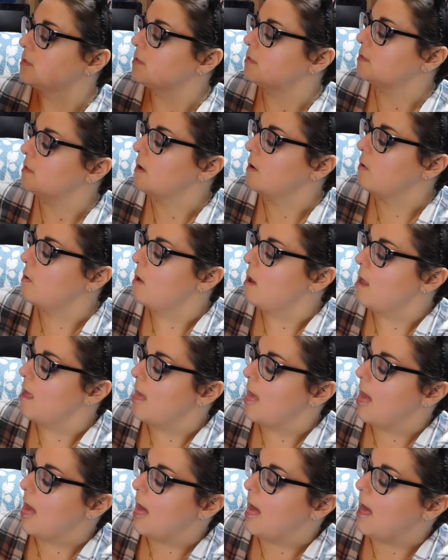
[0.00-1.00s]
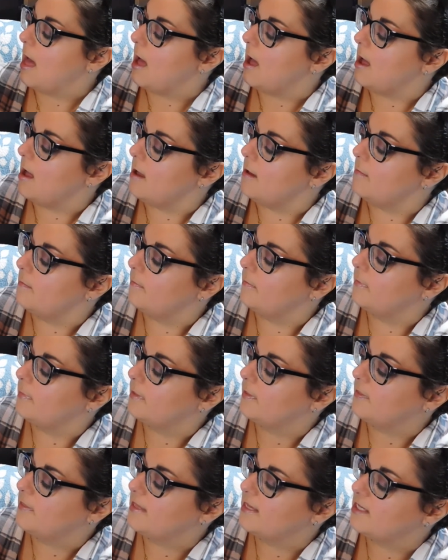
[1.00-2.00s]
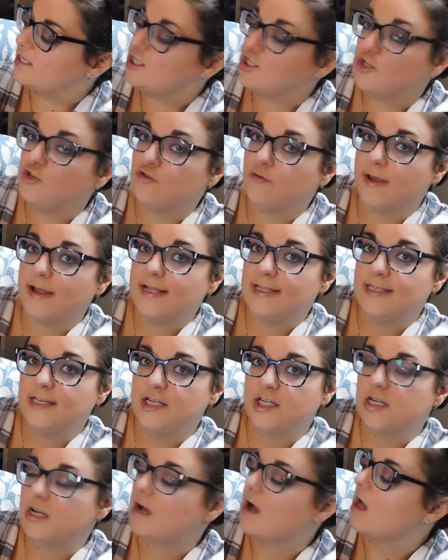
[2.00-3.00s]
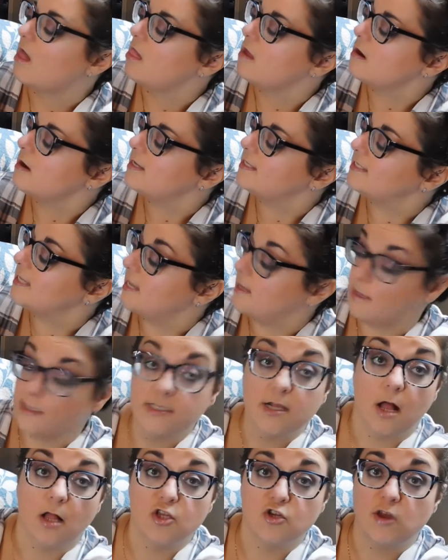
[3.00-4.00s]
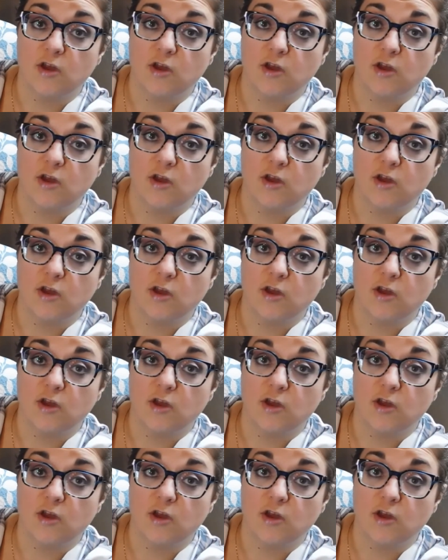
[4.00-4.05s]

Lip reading: So this transition color, it's called